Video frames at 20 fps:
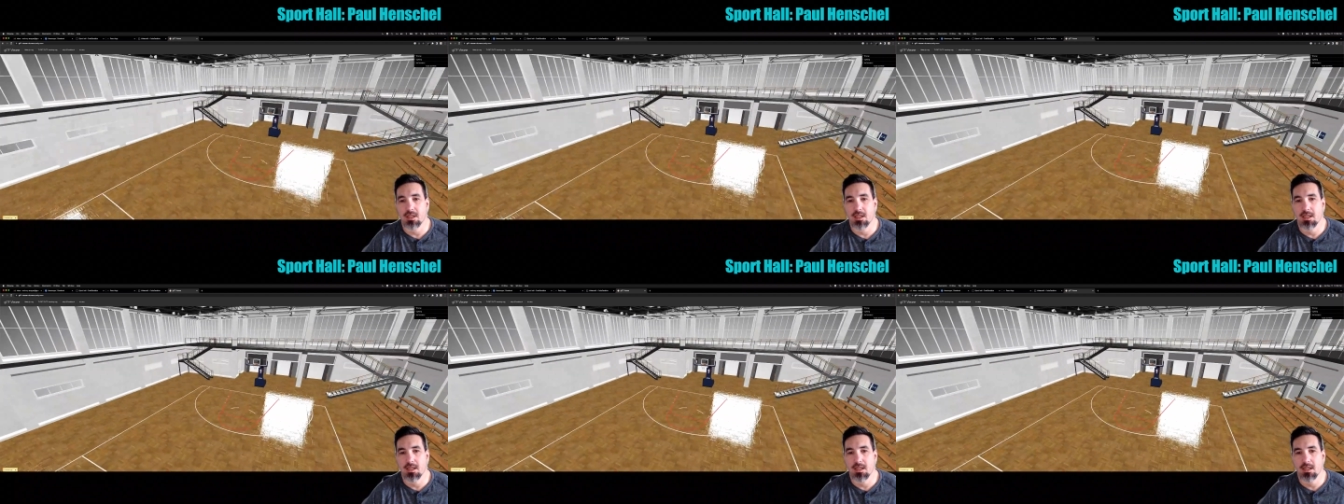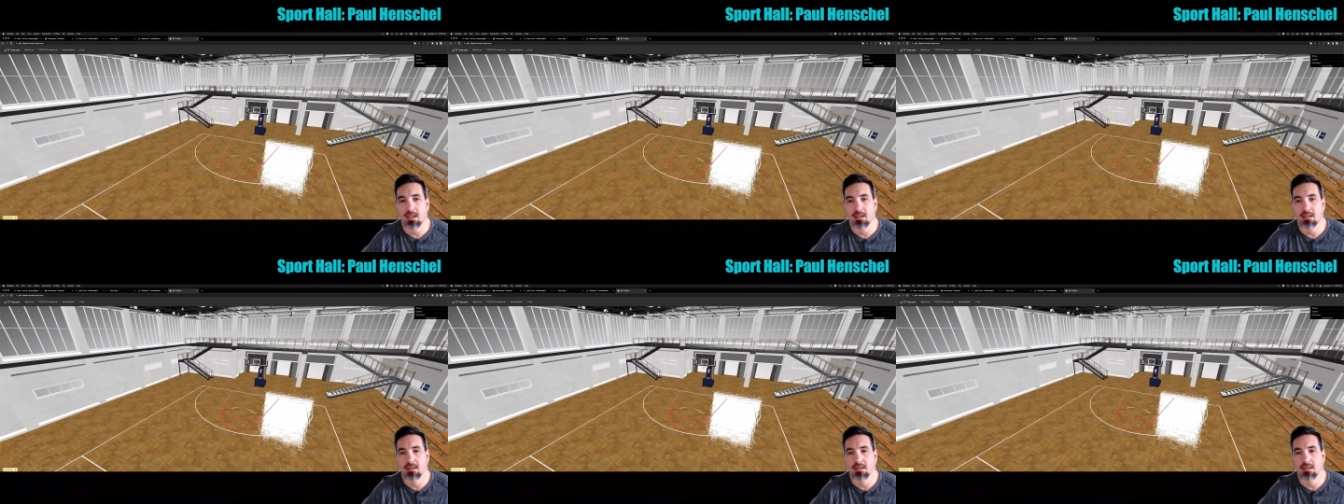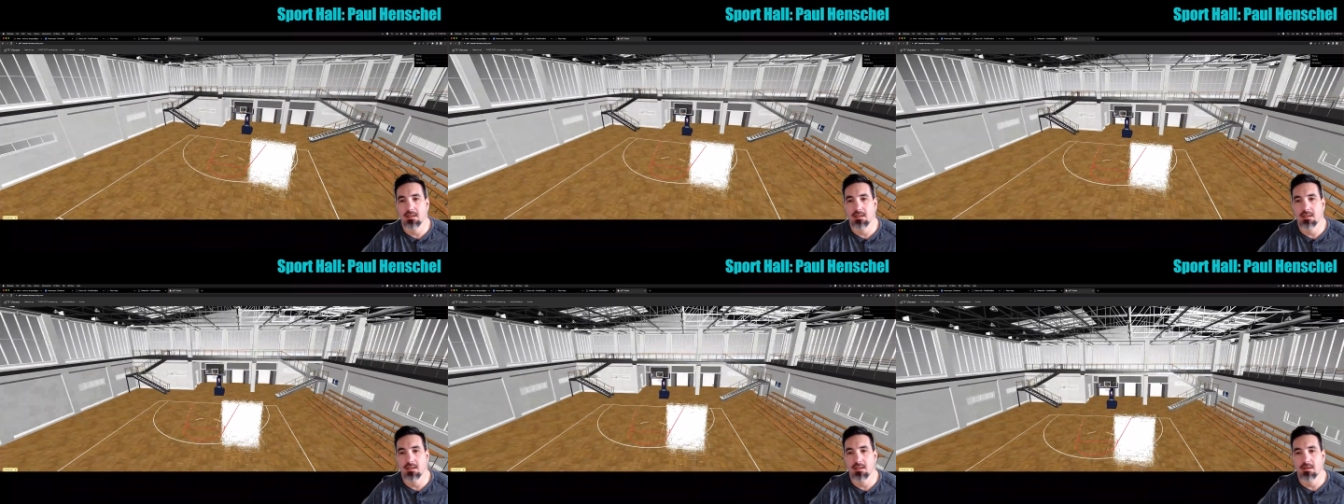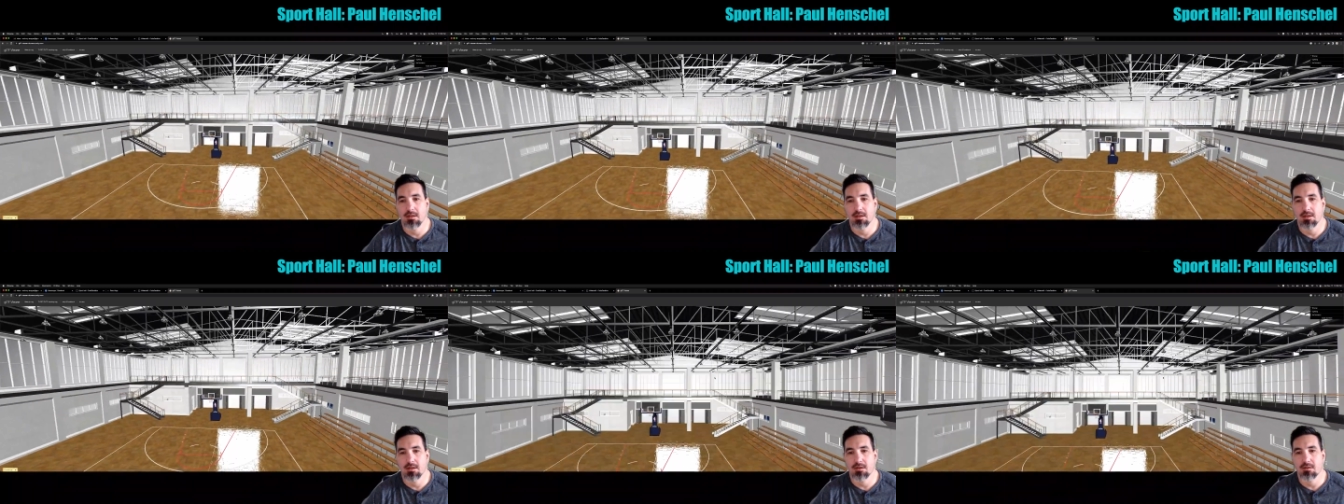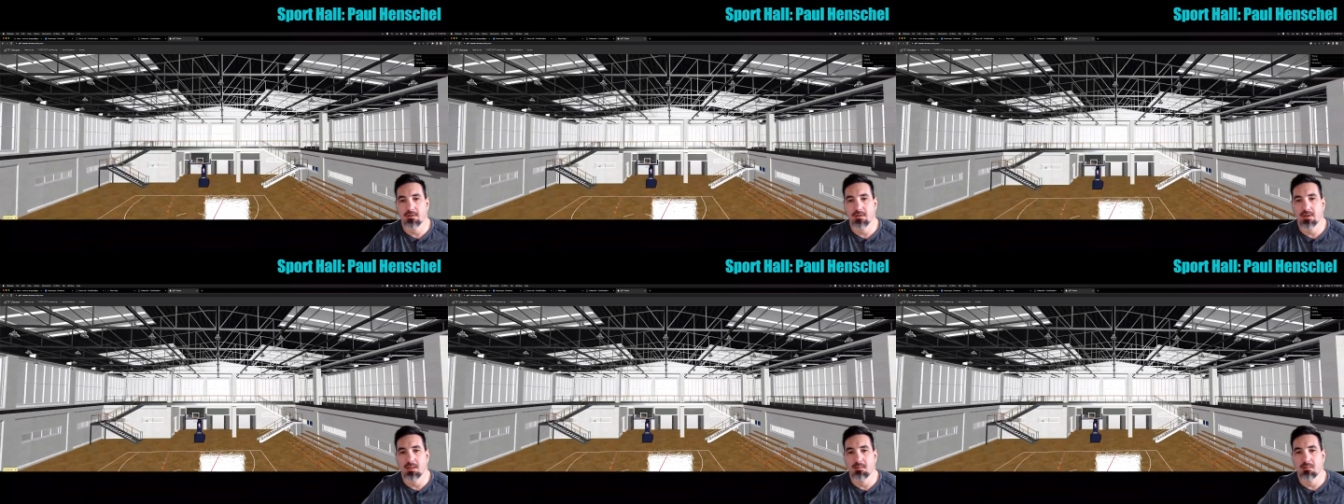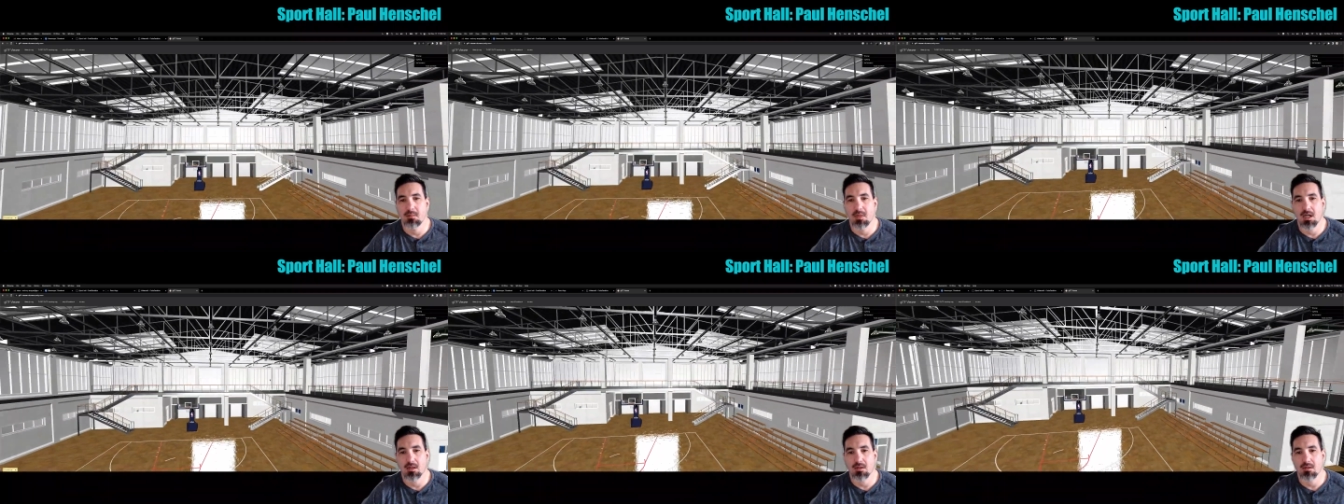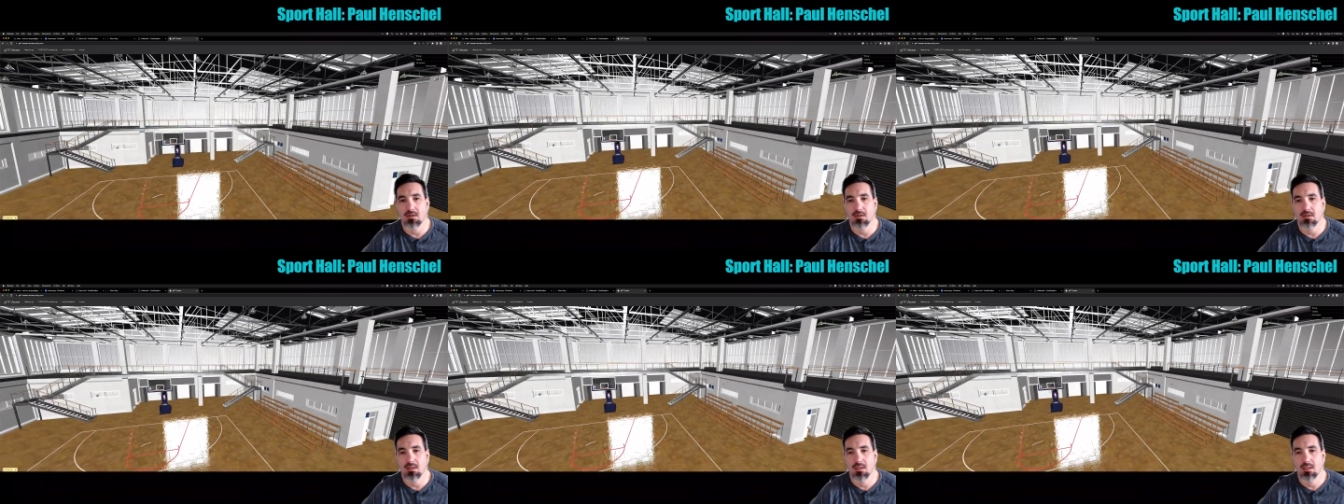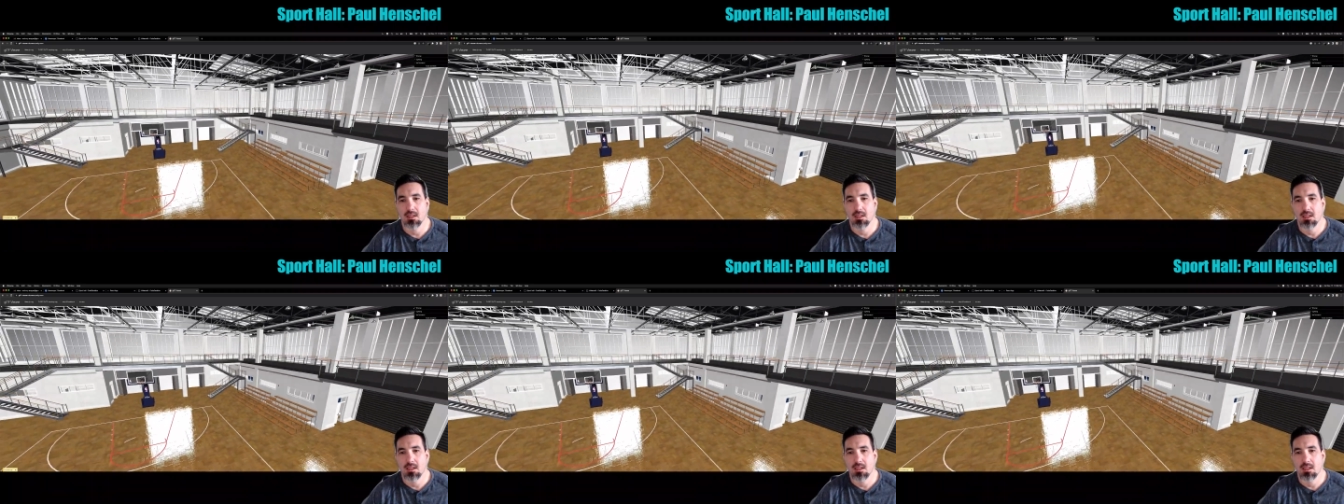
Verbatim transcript: and, you know, the three D model.